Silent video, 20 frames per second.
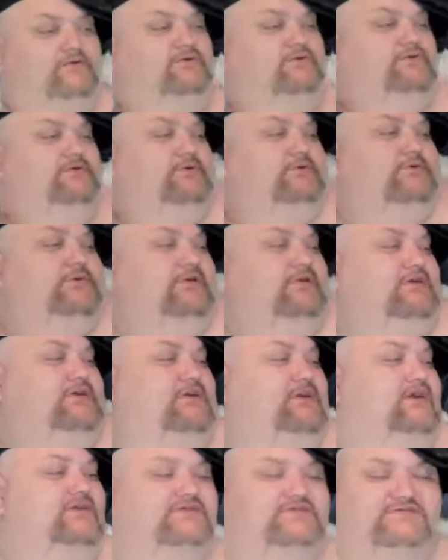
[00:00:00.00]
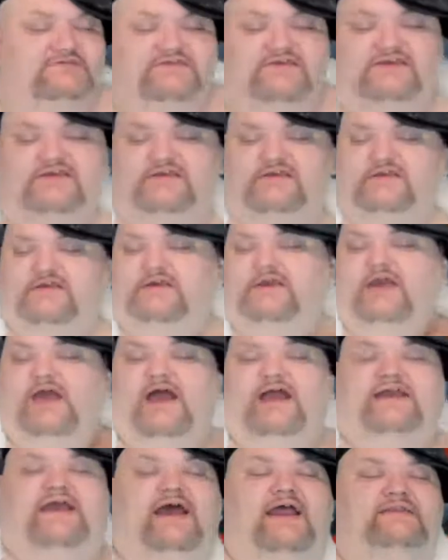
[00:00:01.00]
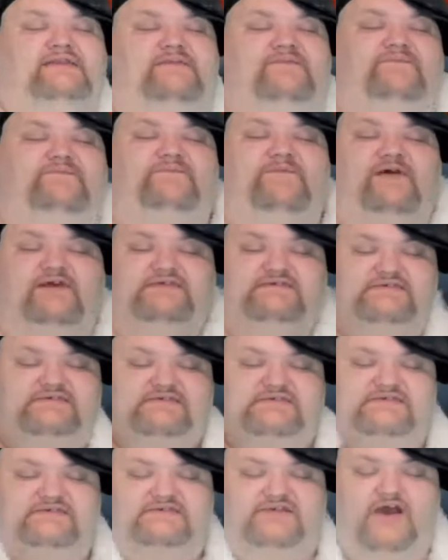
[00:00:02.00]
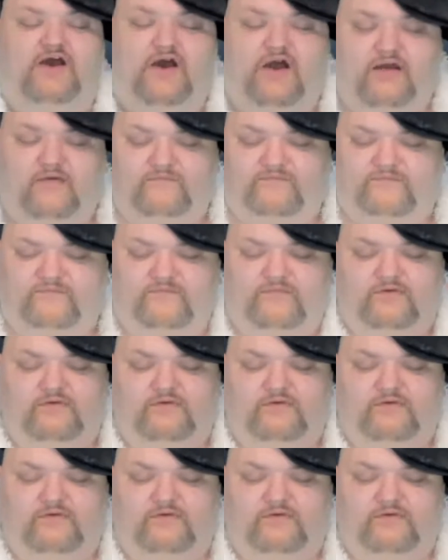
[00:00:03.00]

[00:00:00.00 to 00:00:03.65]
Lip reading: Look at this. See? I got the fuzzy scarf.